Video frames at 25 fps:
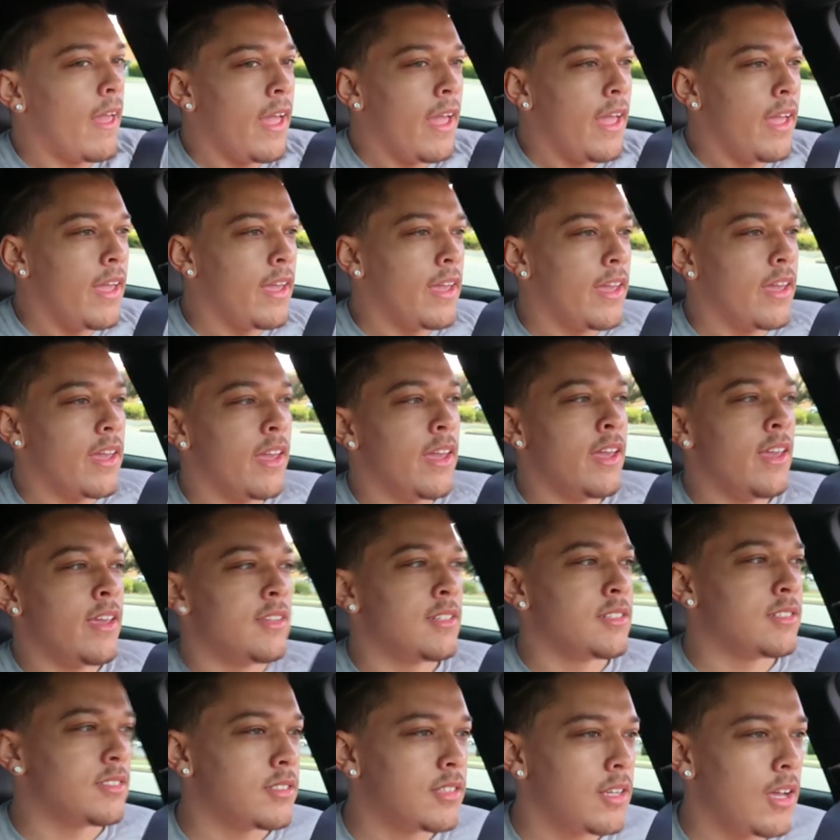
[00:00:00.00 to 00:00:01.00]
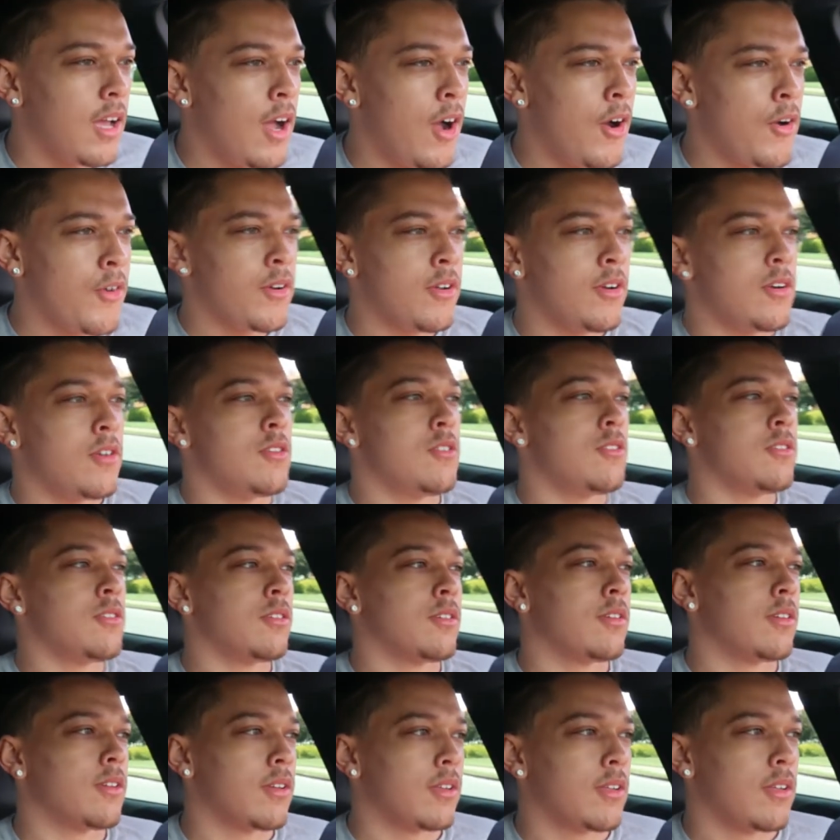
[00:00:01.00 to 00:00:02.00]
Hey, it's, I don't
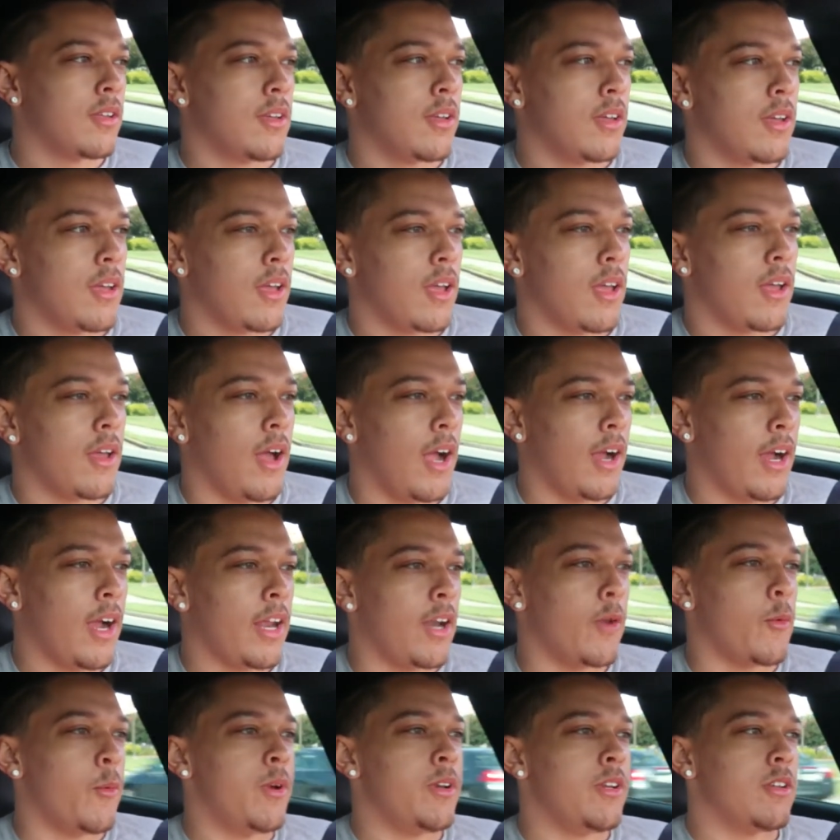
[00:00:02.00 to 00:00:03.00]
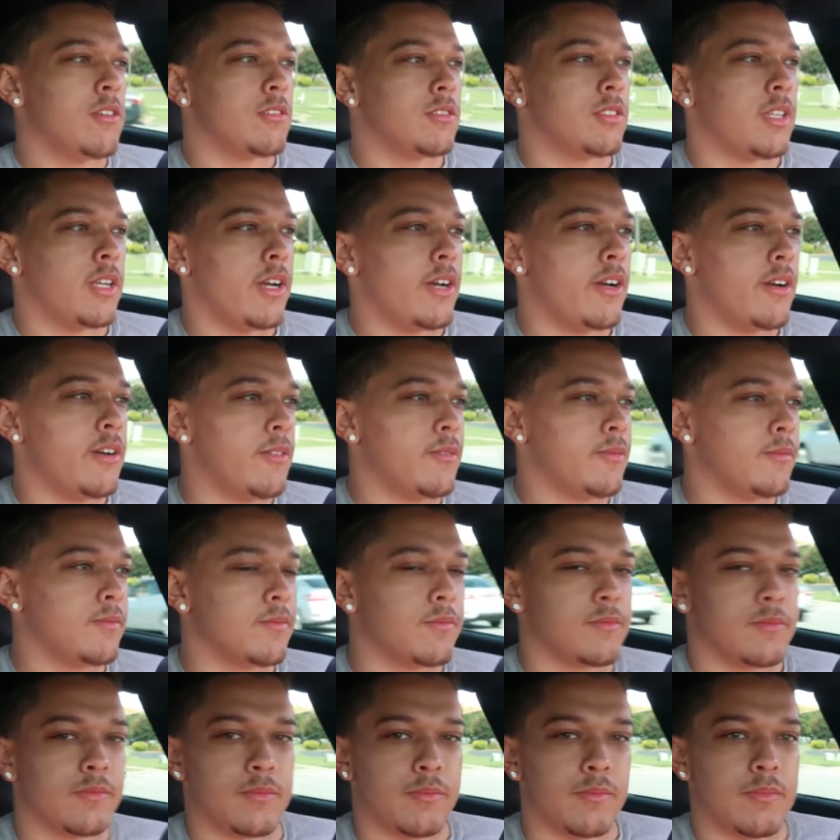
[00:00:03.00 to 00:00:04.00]
know. I got the windows
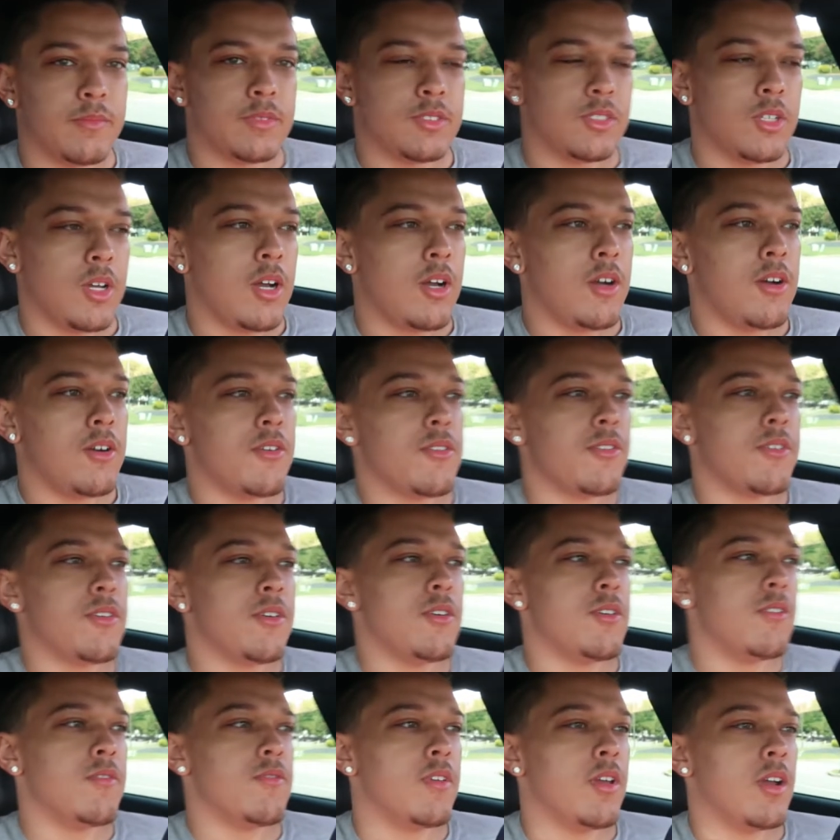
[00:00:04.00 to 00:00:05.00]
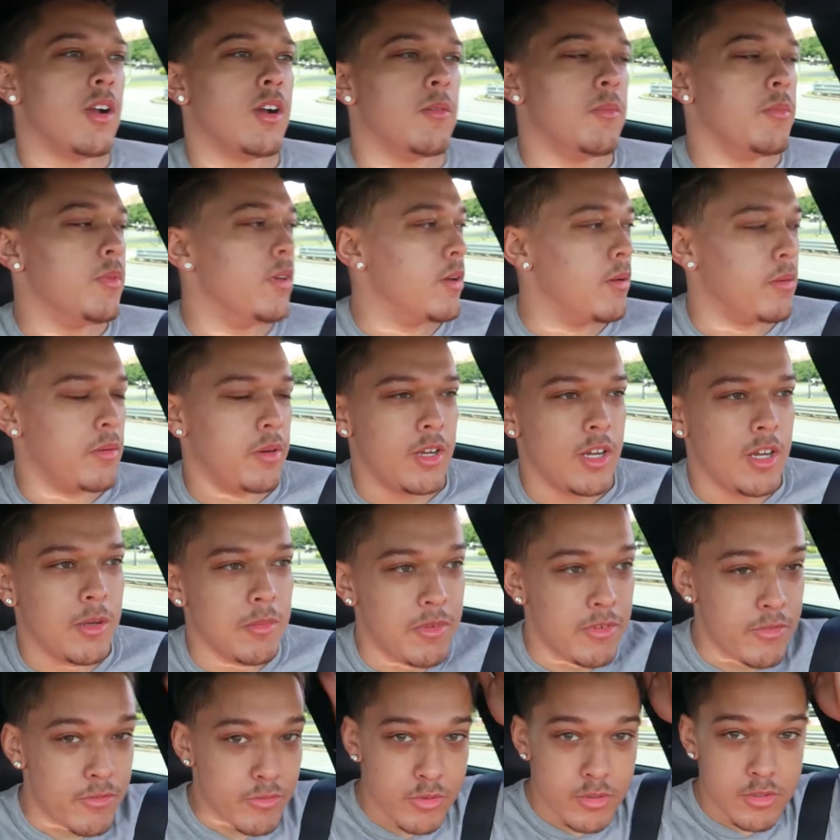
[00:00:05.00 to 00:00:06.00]
down so I don't know if y'all gonna be able to hear
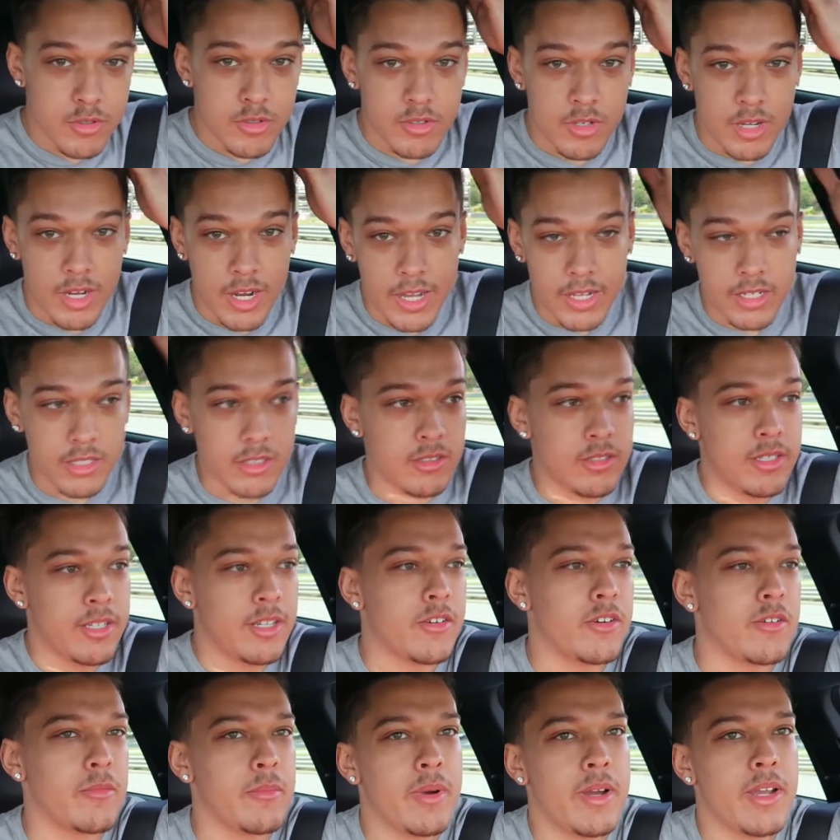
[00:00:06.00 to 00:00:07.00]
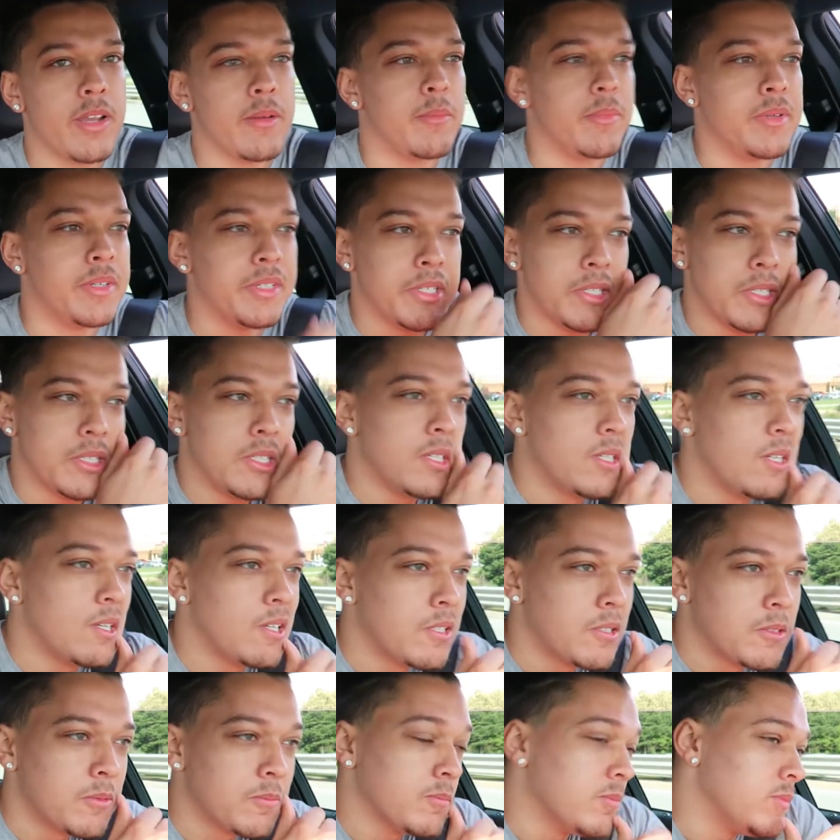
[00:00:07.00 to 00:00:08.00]
me for real. I got a little thing with the mic,
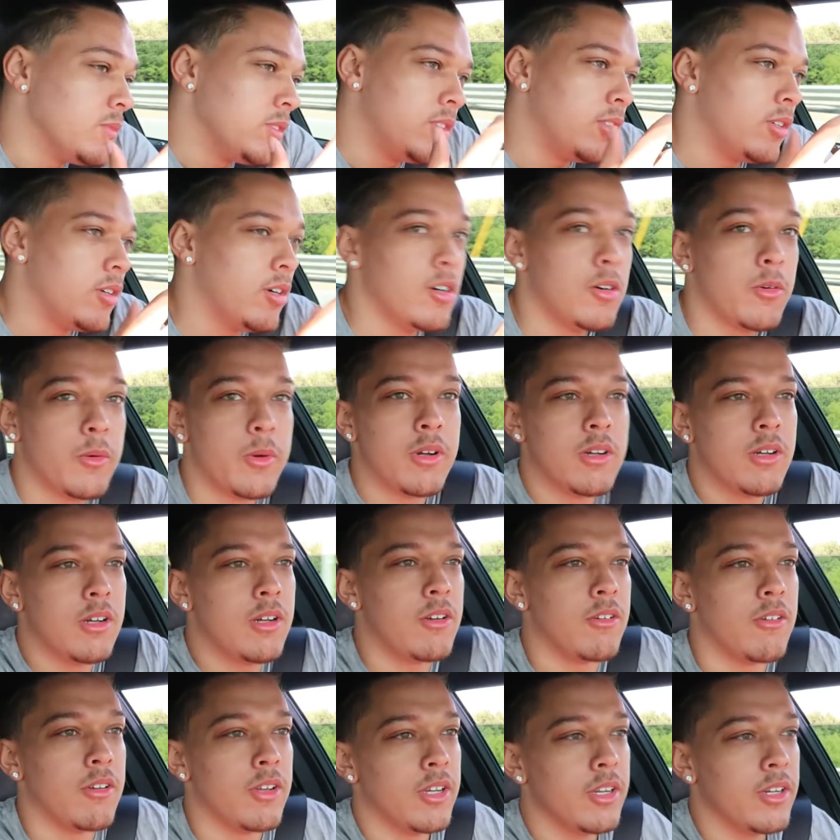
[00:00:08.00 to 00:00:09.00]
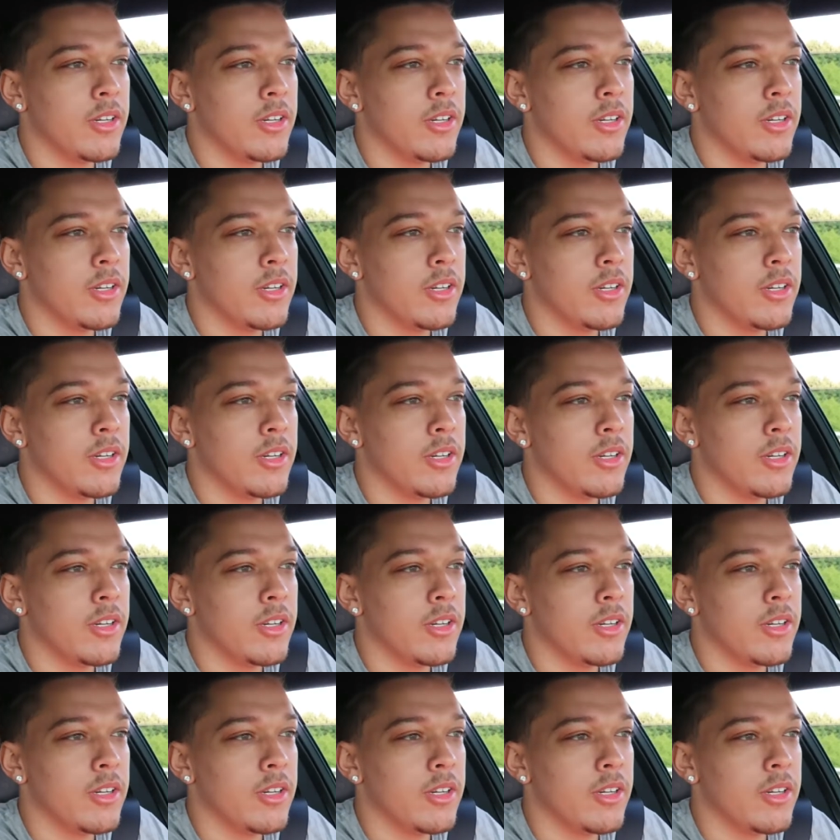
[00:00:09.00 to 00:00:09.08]
but oh well, I don't